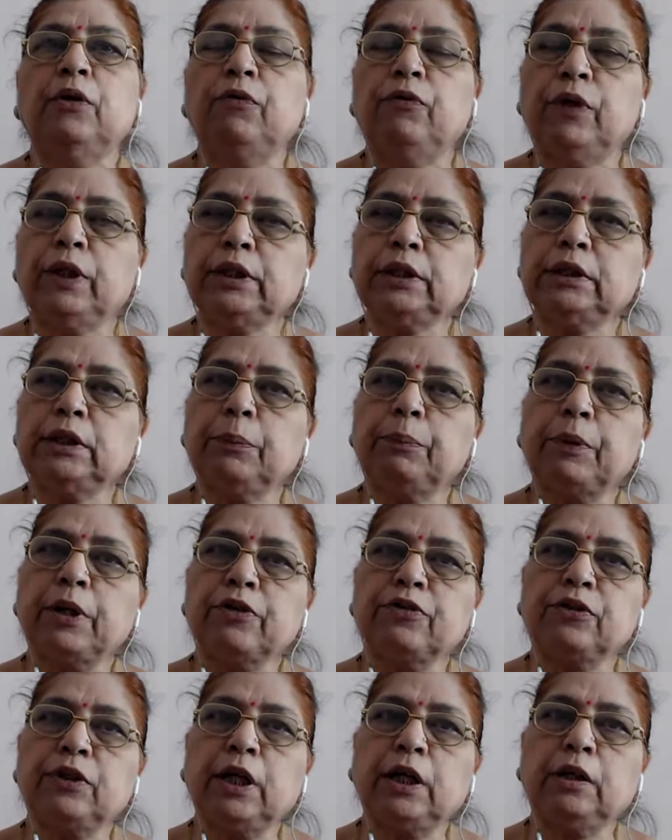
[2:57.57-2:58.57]
which the
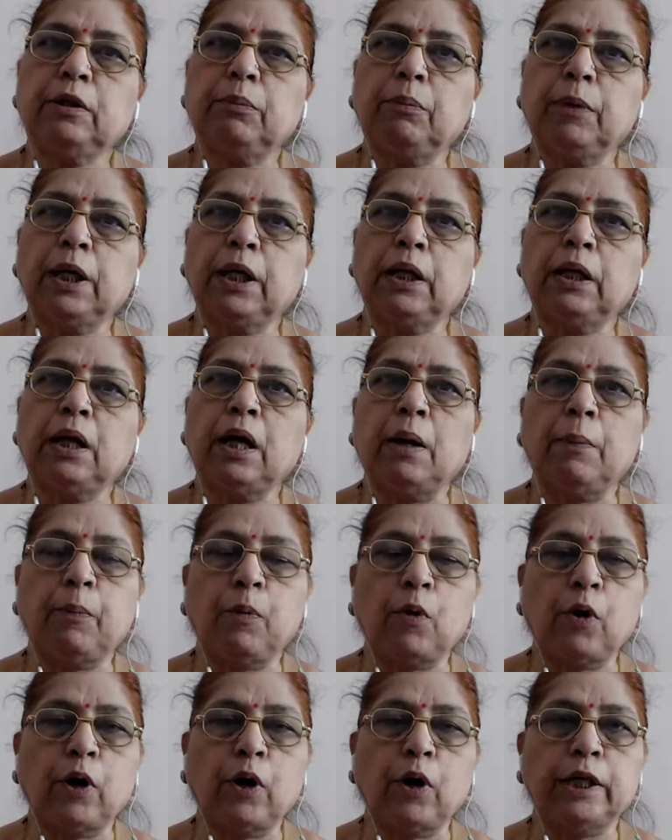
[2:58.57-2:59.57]
president may
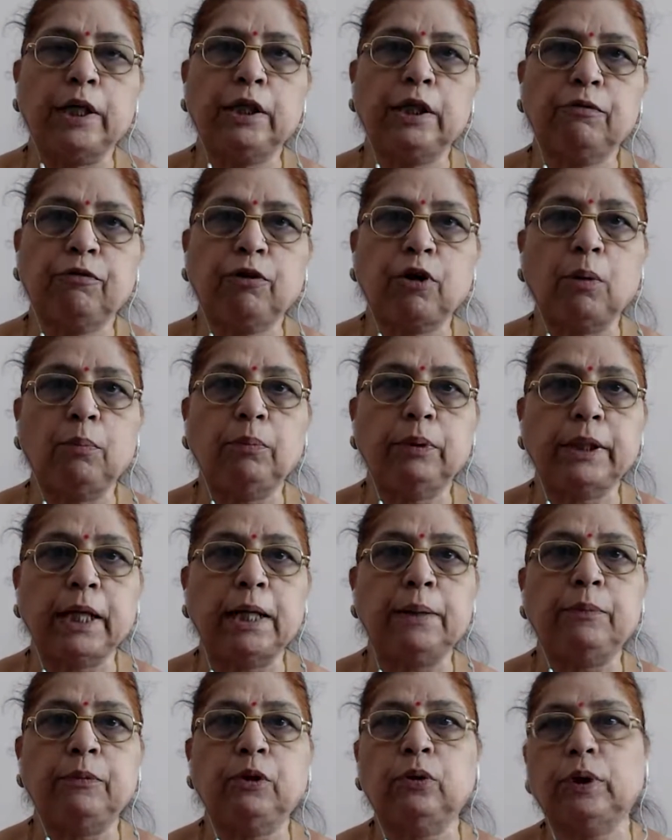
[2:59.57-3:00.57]
appoint from
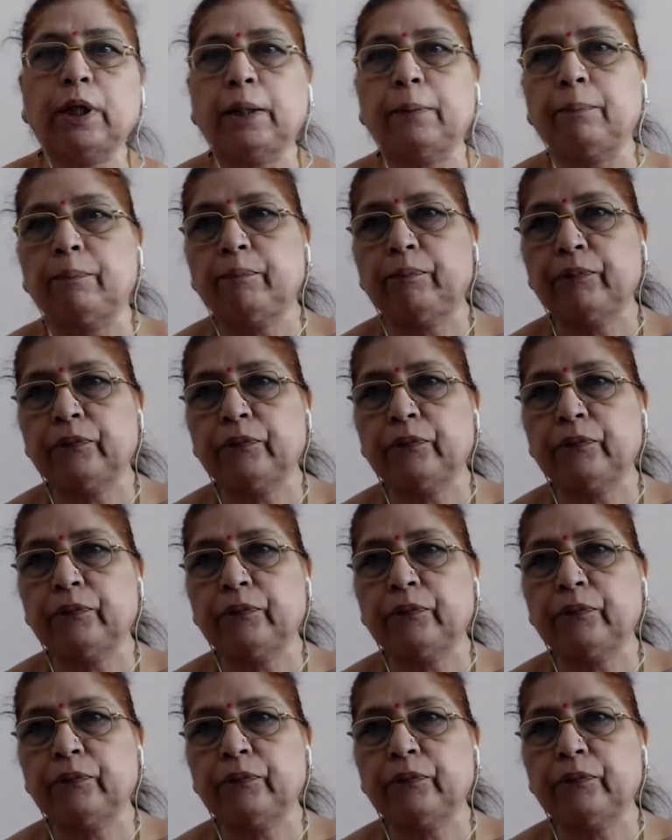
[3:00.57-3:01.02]
time to time.